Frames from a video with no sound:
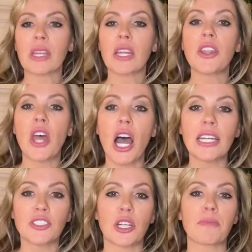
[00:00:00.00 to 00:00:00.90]

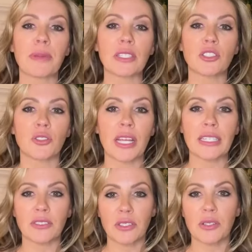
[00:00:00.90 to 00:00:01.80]
not jumping
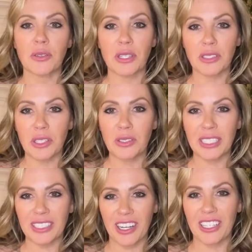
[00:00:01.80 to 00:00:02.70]
straight to the
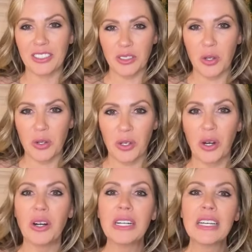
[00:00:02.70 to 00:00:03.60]
closing cost
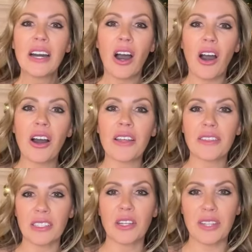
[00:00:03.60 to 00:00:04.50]
total
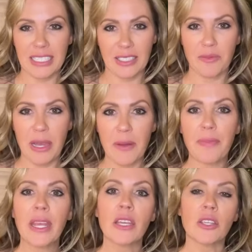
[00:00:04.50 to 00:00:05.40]
on the loan estimate.
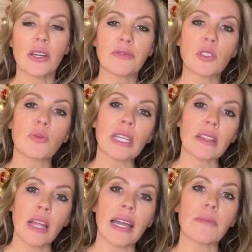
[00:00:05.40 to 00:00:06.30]
You have to
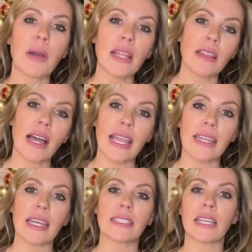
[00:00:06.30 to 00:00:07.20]
read line by
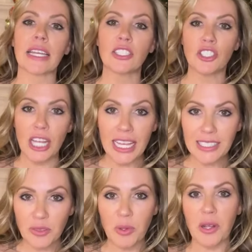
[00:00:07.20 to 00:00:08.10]
line and
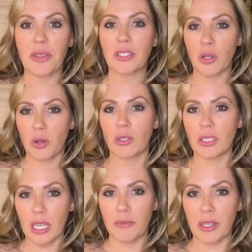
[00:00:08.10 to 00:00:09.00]
digest where the total
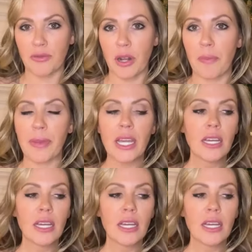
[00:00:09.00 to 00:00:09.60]
is coming from.